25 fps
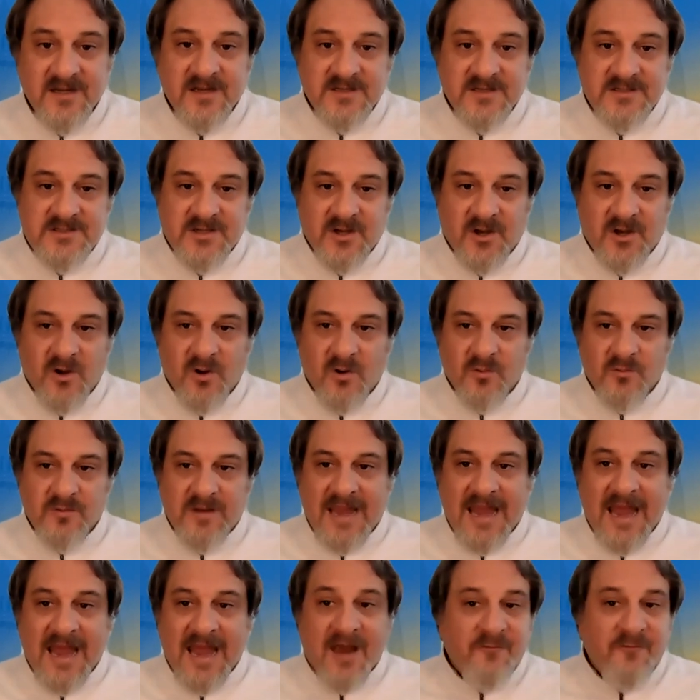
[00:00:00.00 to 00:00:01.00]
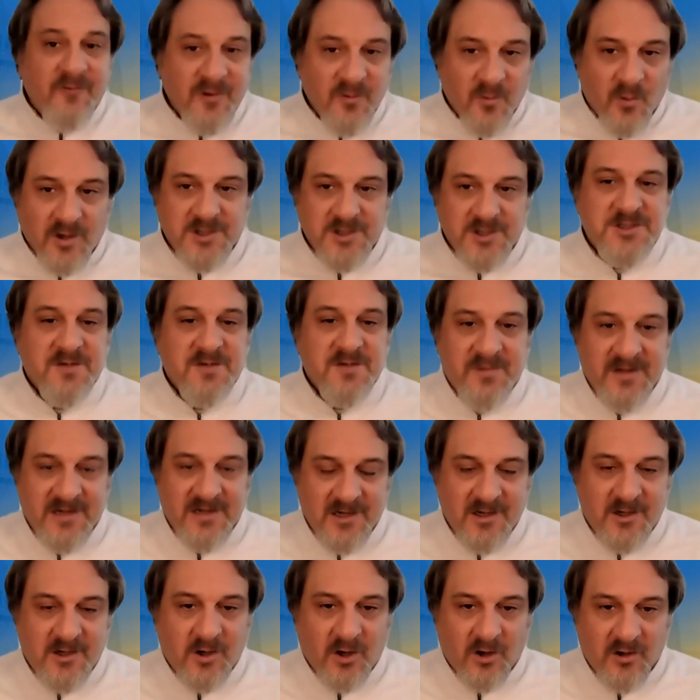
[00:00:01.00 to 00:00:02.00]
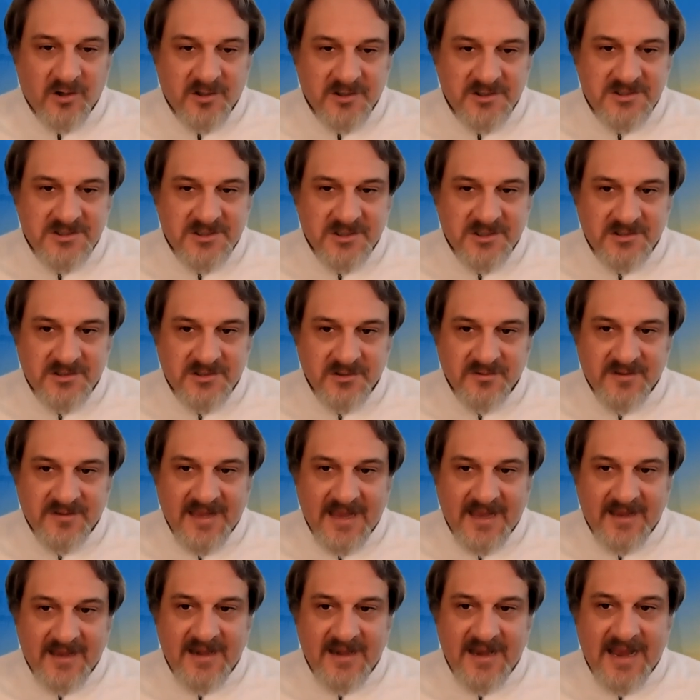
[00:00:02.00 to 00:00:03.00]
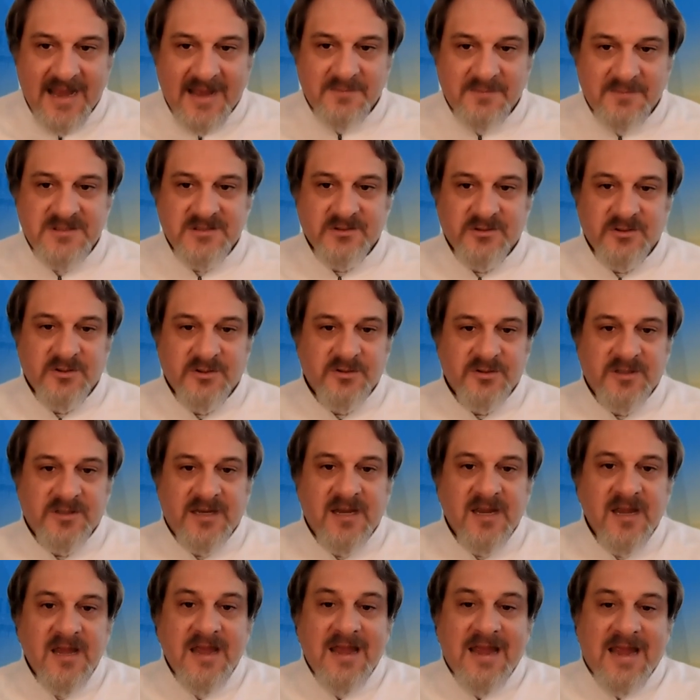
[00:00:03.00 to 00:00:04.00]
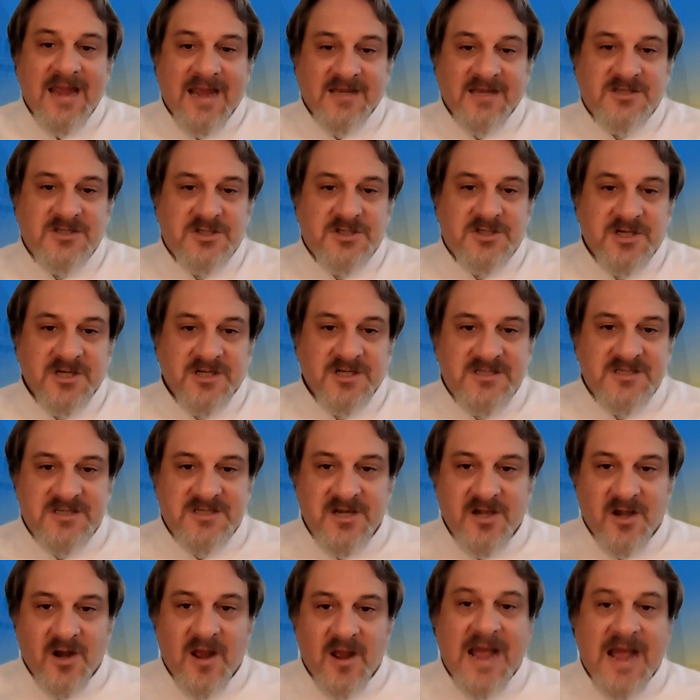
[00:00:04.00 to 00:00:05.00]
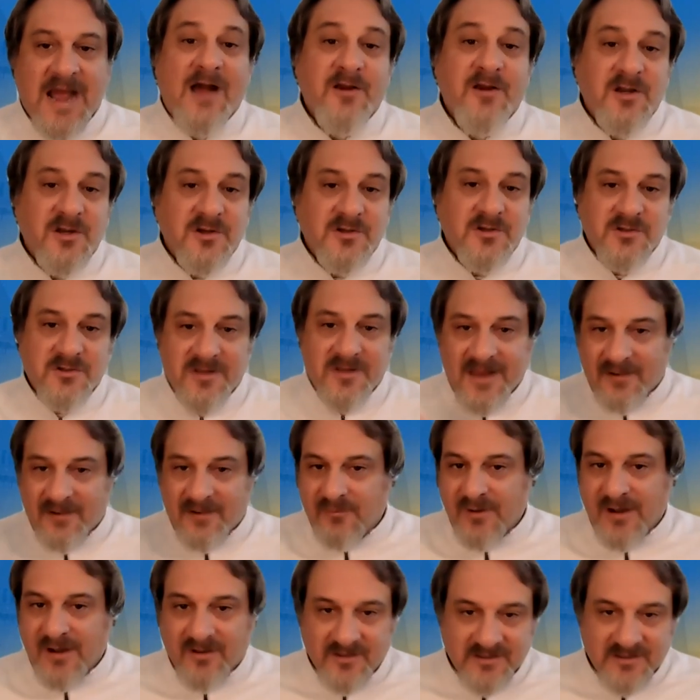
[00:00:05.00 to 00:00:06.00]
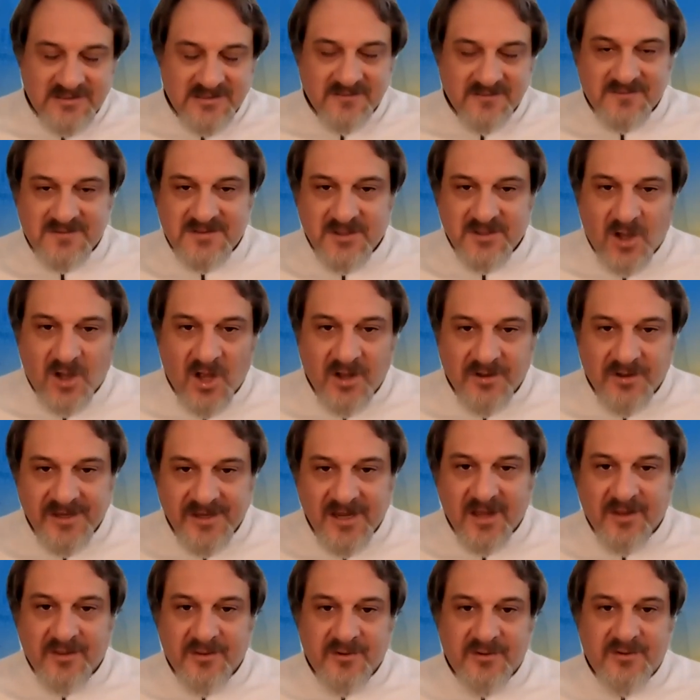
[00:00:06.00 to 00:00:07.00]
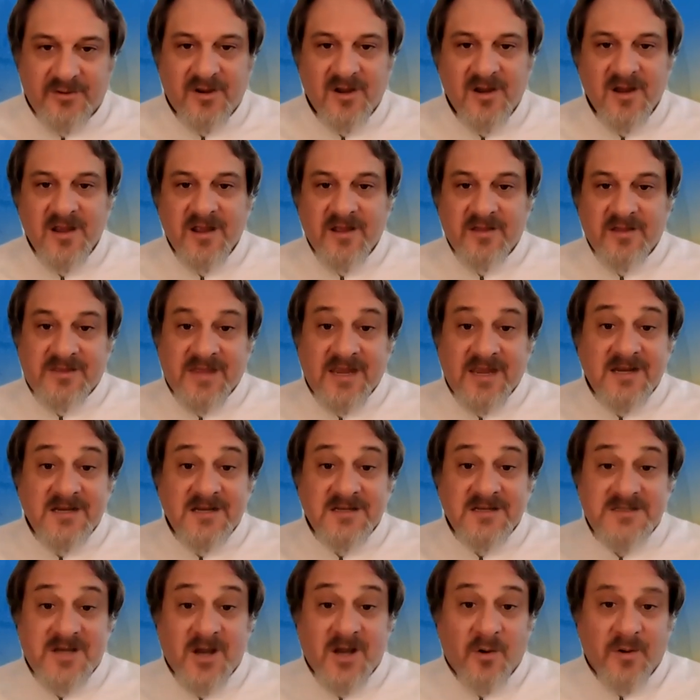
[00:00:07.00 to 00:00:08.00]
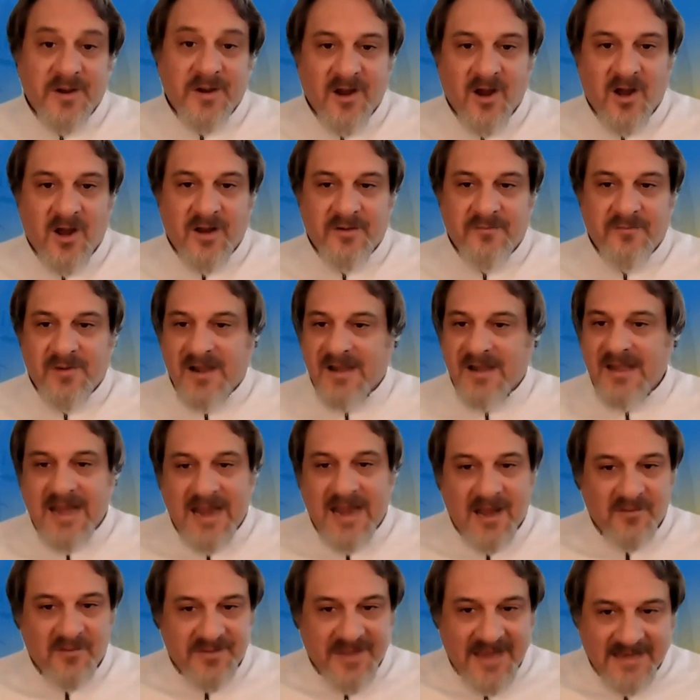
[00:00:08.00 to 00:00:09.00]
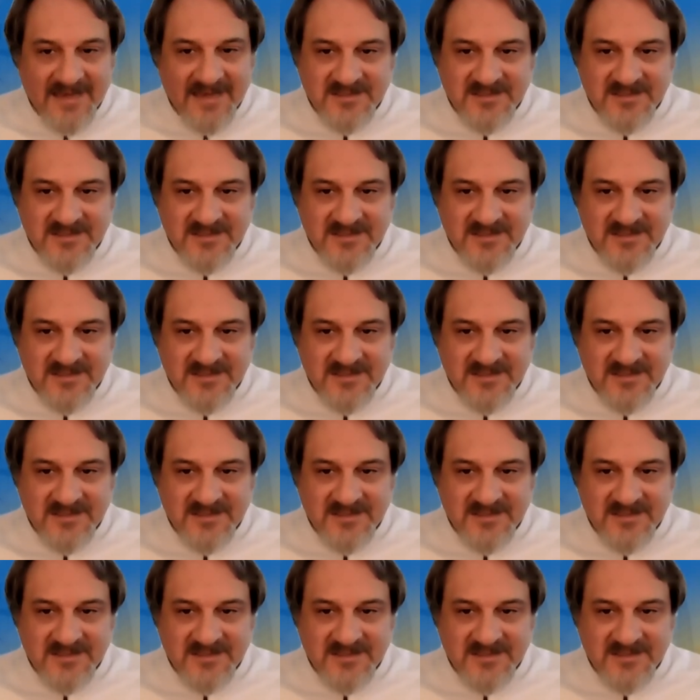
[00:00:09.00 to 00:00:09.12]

So everyone should be encouraged to do that. Absolutely. It's just, how do you do that relative to all the other things going on right now?